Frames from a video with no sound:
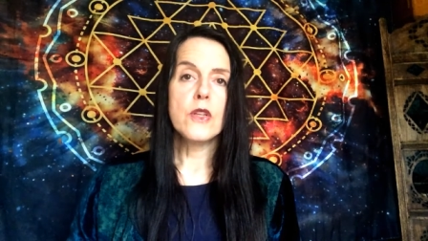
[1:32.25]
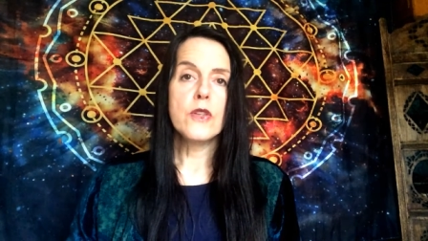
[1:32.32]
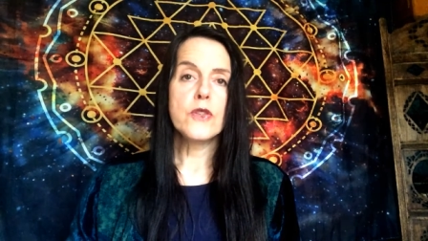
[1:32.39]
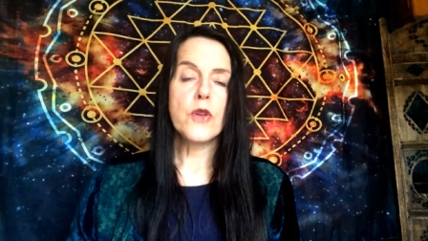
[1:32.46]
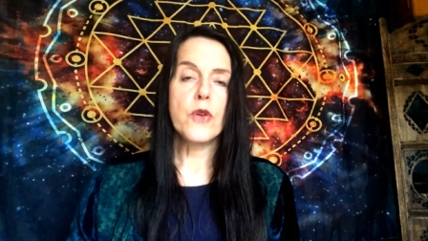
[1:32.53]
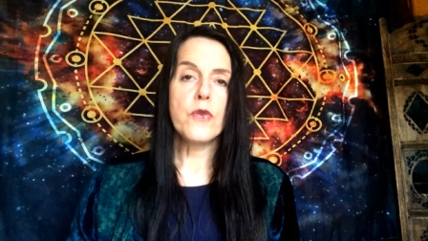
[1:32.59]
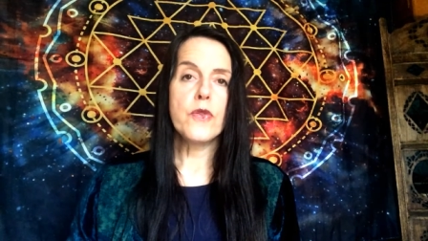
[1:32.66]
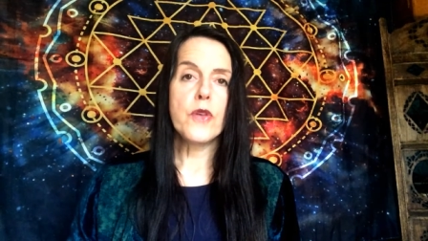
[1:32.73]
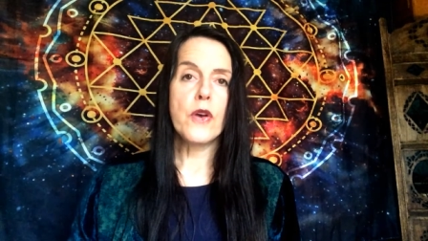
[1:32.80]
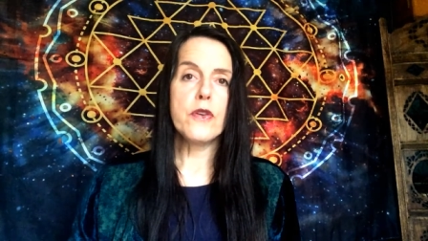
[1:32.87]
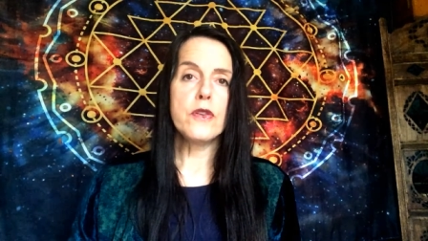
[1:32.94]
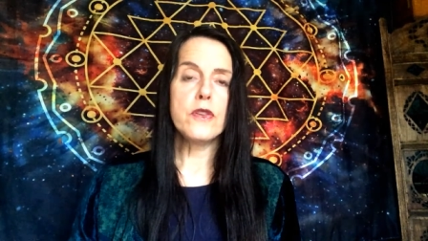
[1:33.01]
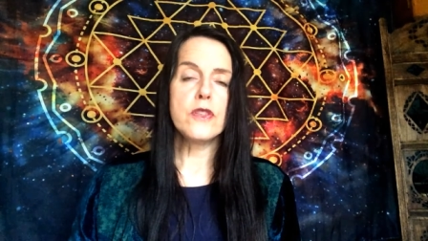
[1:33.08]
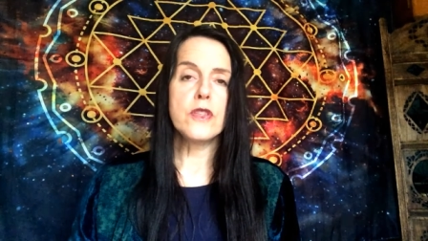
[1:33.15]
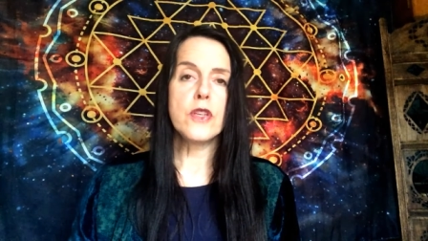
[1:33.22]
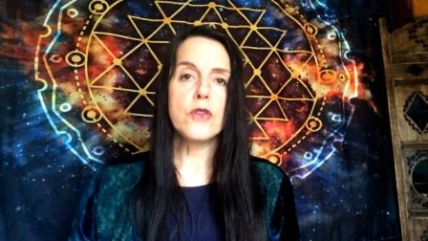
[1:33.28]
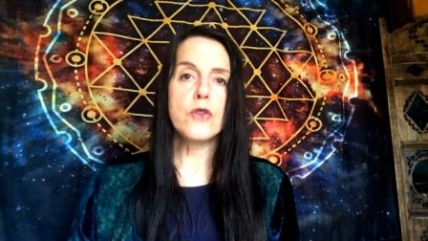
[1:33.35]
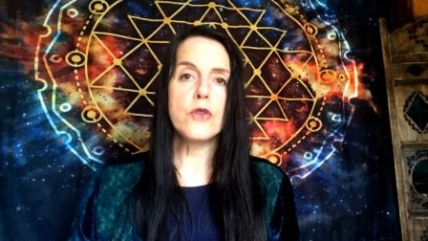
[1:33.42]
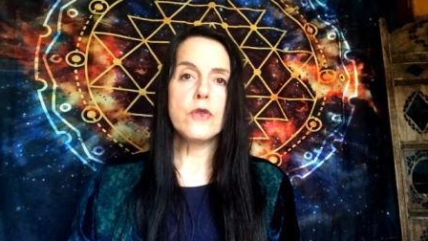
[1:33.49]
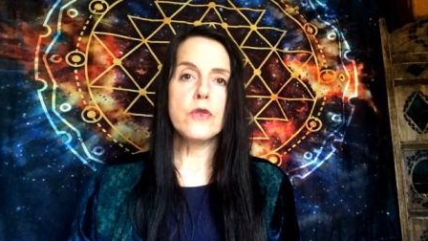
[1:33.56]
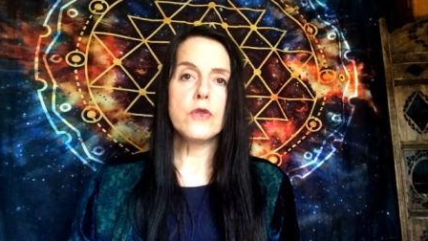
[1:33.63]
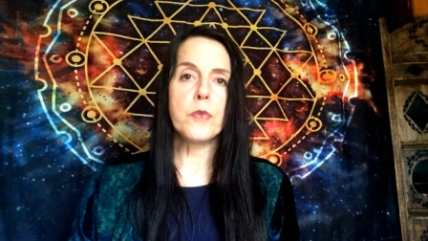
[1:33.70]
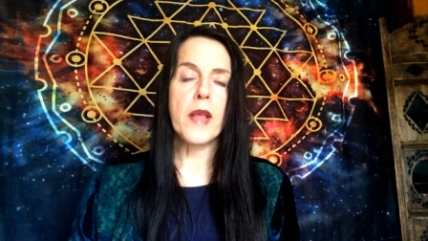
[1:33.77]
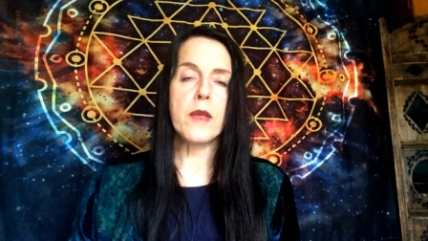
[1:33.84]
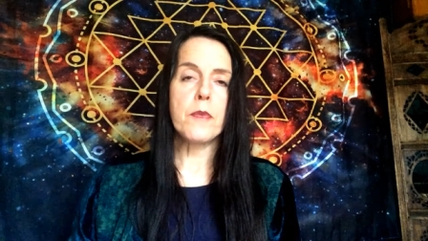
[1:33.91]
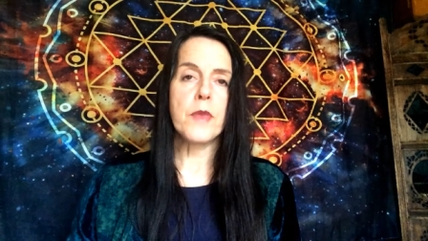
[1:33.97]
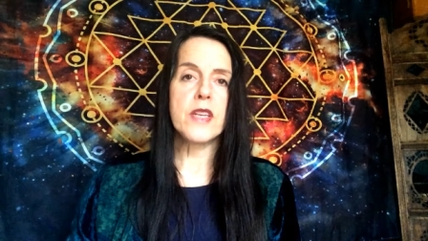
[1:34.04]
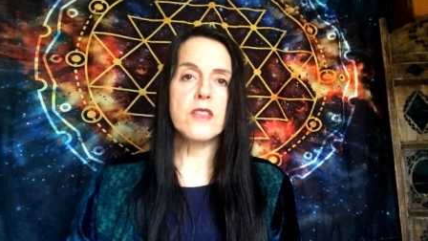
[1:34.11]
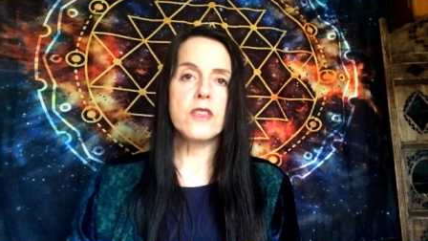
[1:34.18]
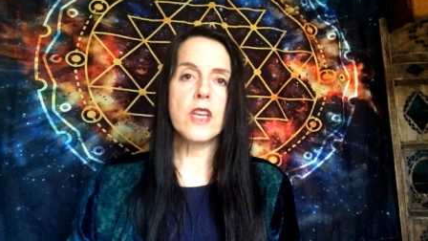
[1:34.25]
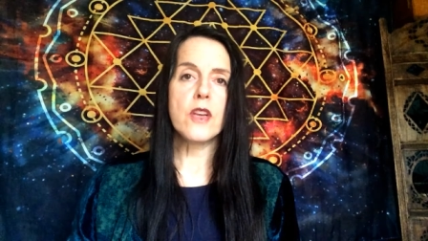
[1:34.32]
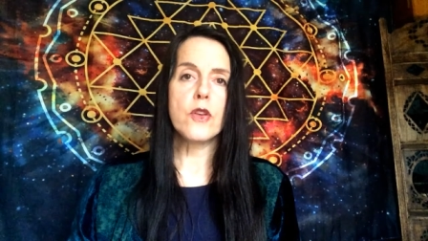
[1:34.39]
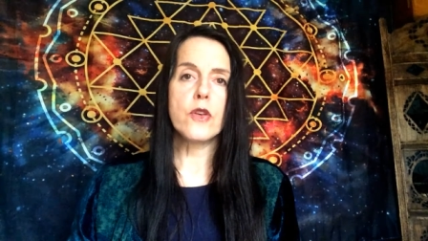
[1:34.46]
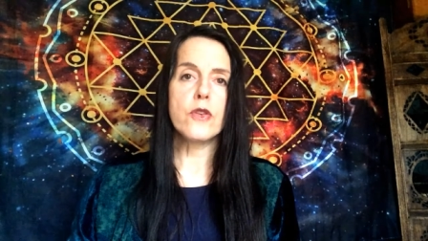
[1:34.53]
So those that use black magic